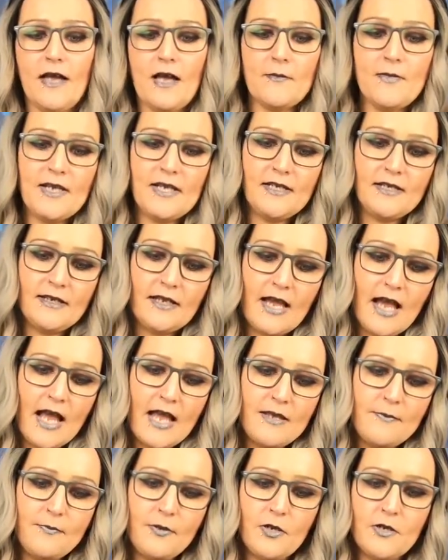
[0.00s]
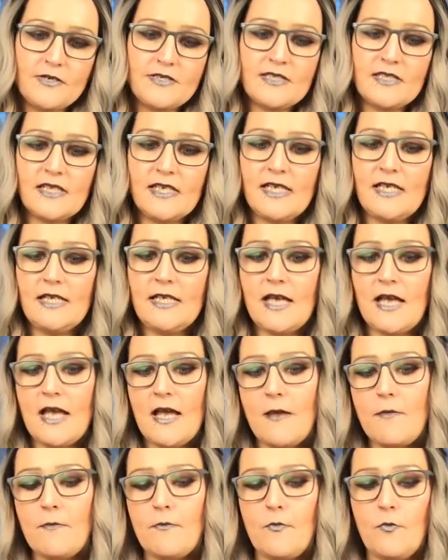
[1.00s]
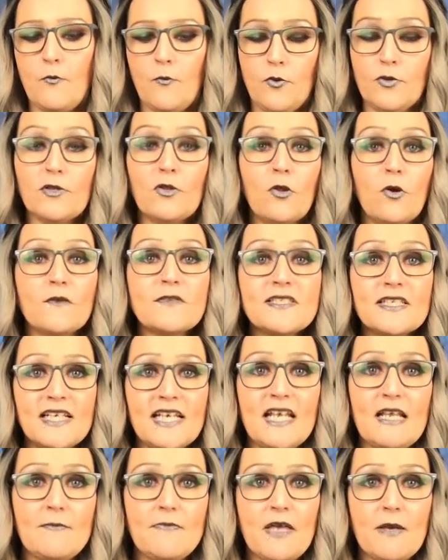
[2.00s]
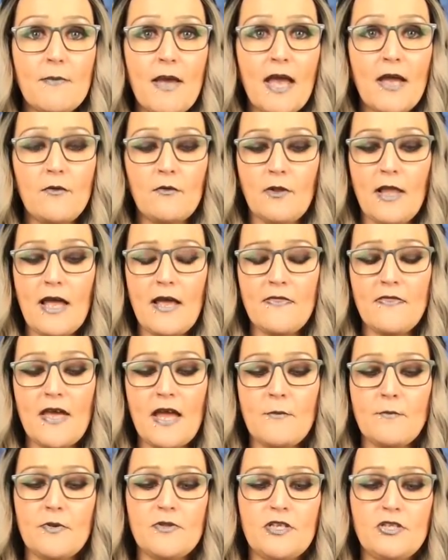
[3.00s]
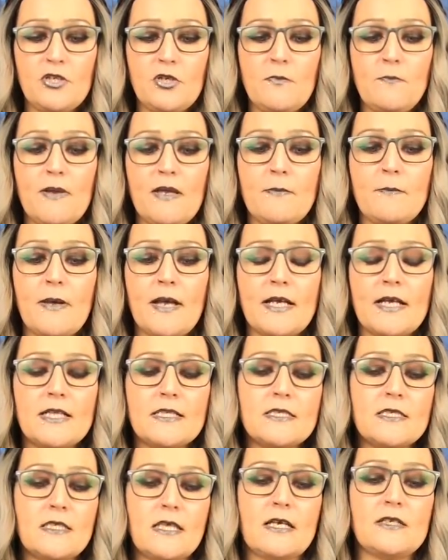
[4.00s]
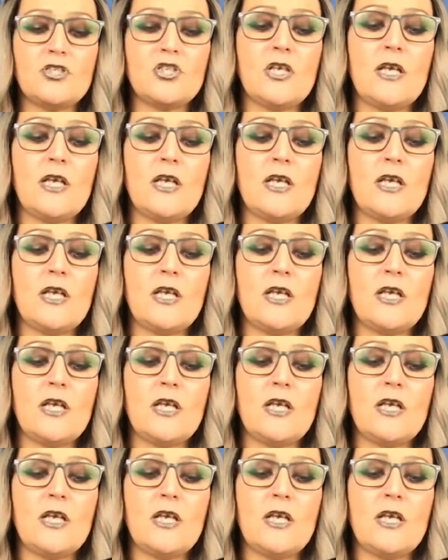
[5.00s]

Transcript: I mean, I personally um, would love to keep them out like that, but they do bend back into that